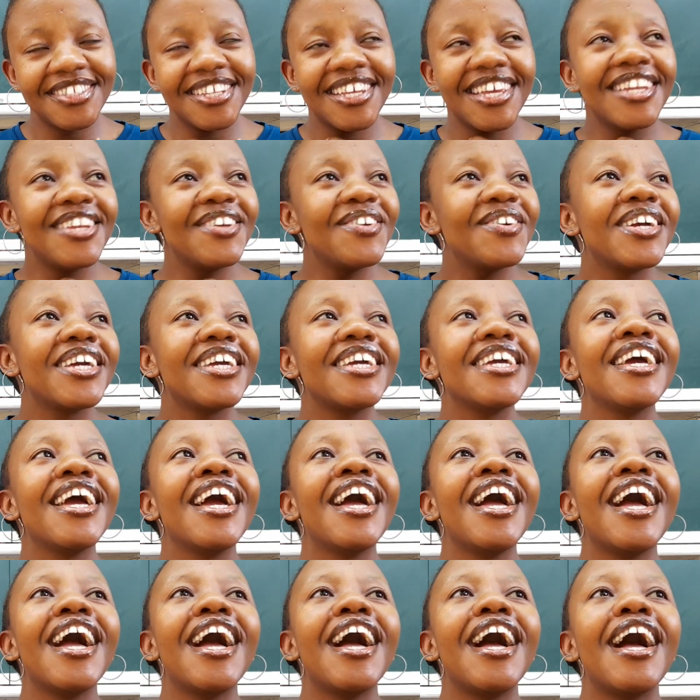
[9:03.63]
anyway
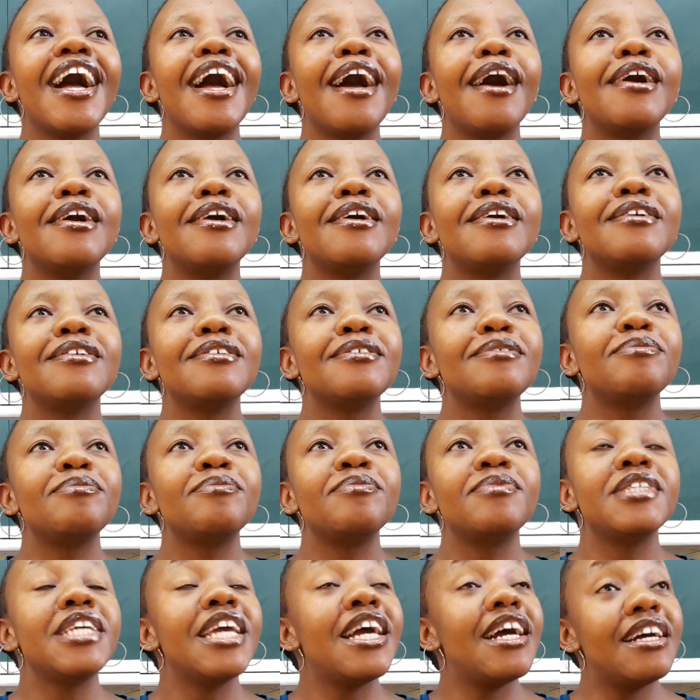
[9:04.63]
um
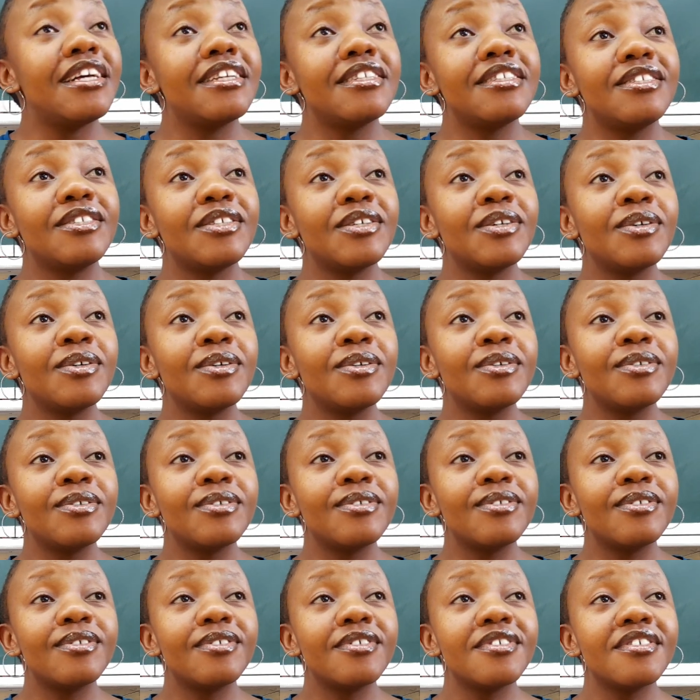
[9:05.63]
yeah
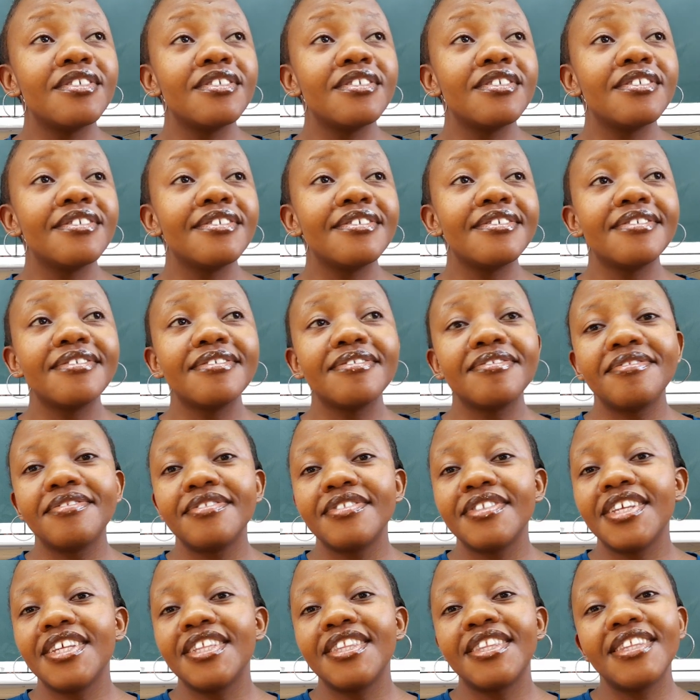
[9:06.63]
so
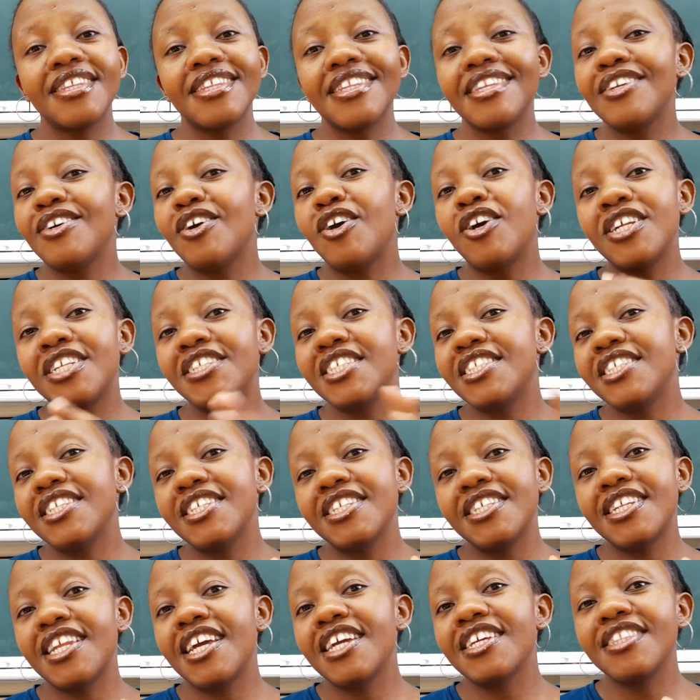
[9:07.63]

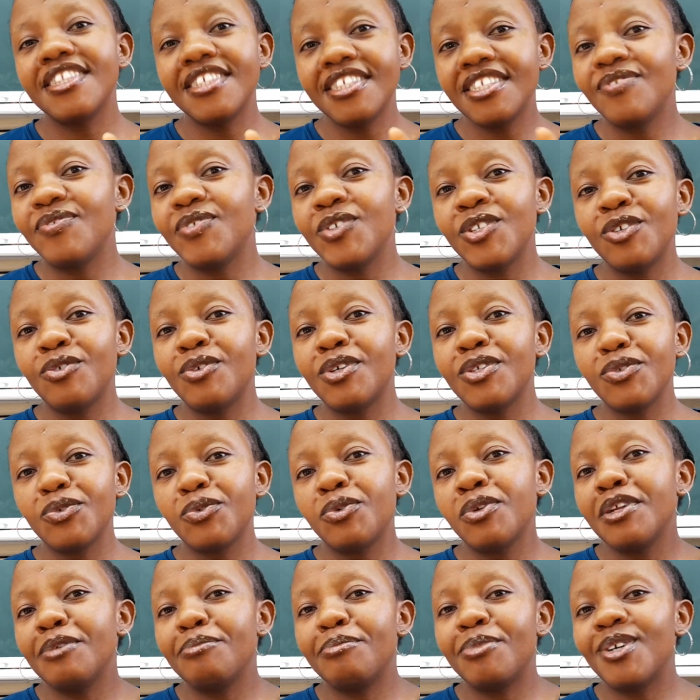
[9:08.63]
honestly like this video was
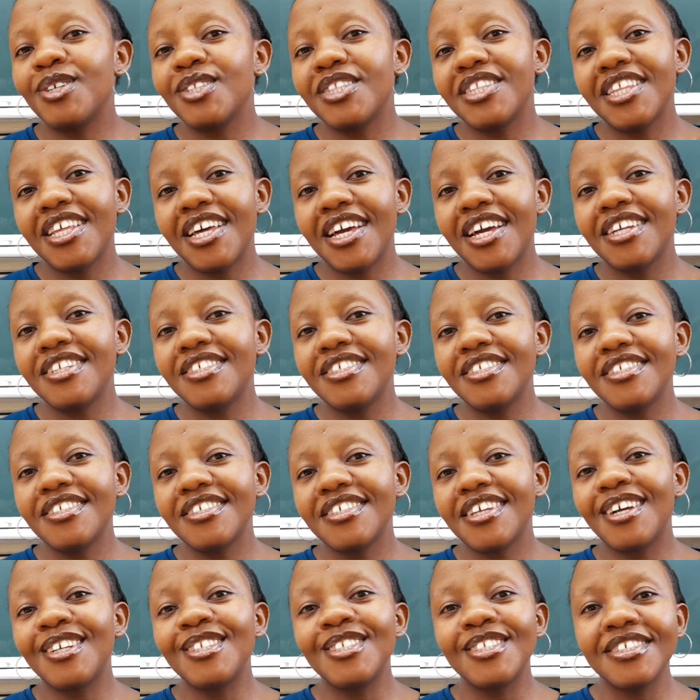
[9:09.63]
all about that
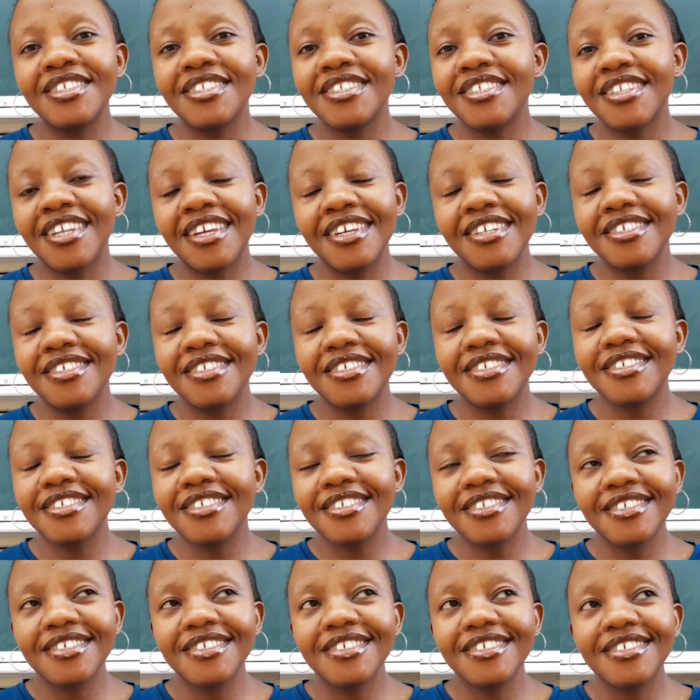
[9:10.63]
i just like
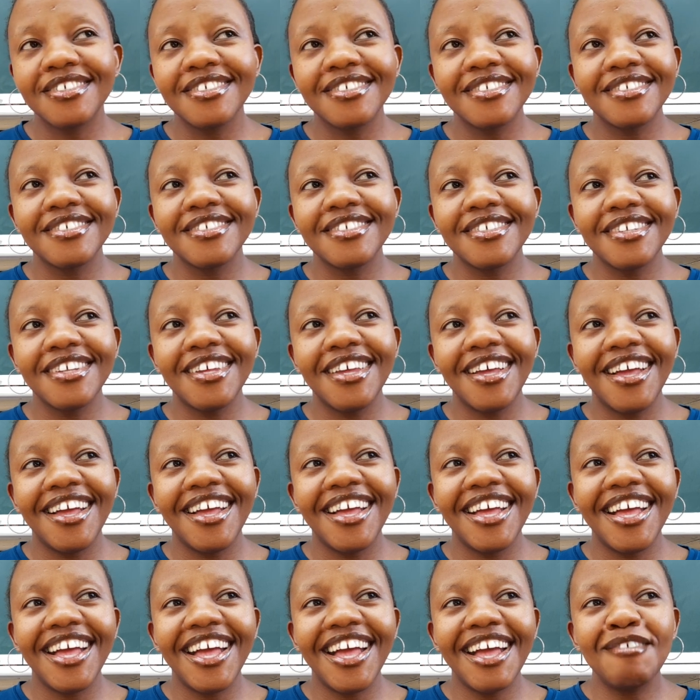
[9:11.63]

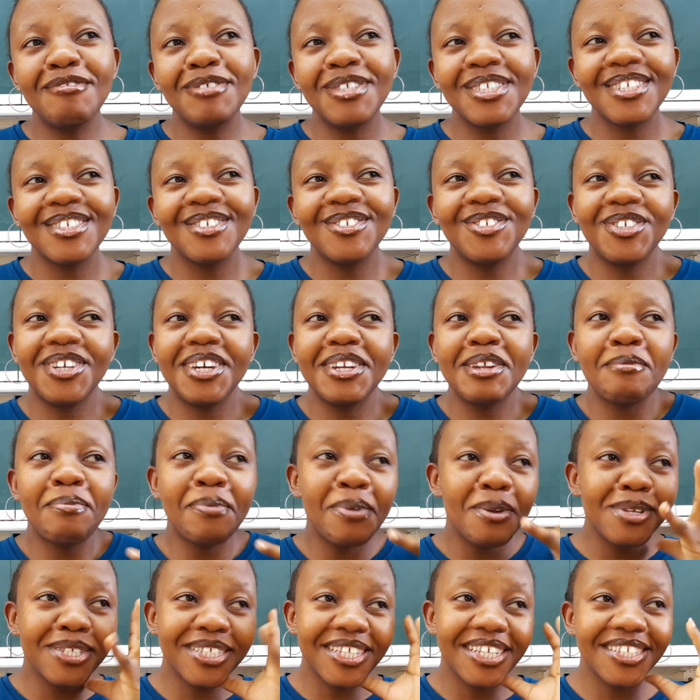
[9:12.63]
i'm still trying to
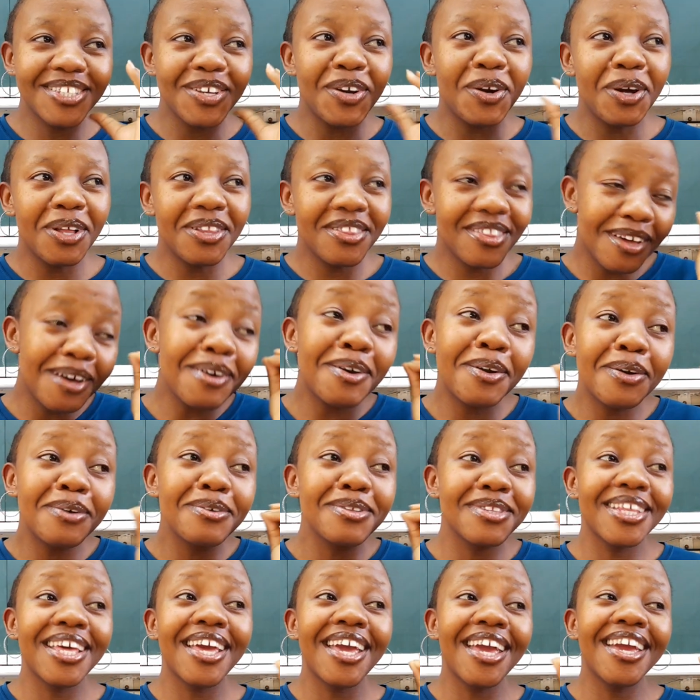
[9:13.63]
process the
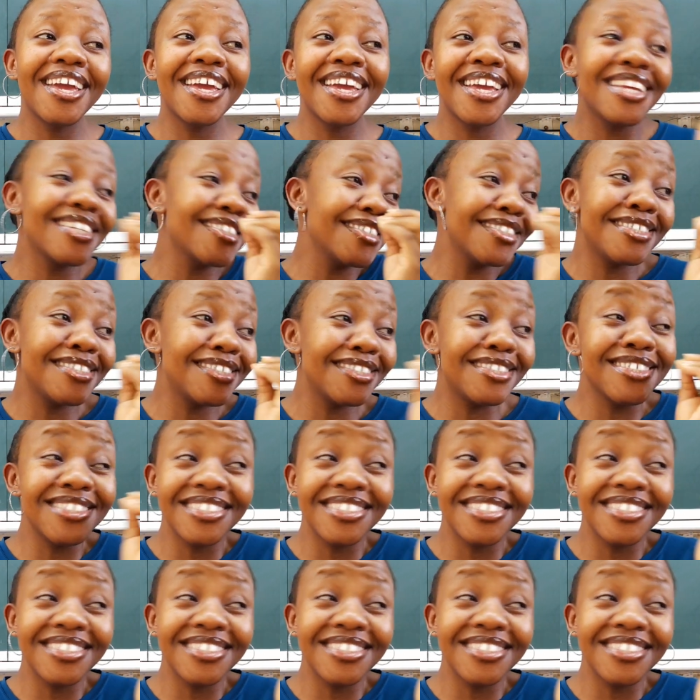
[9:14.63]
whole thing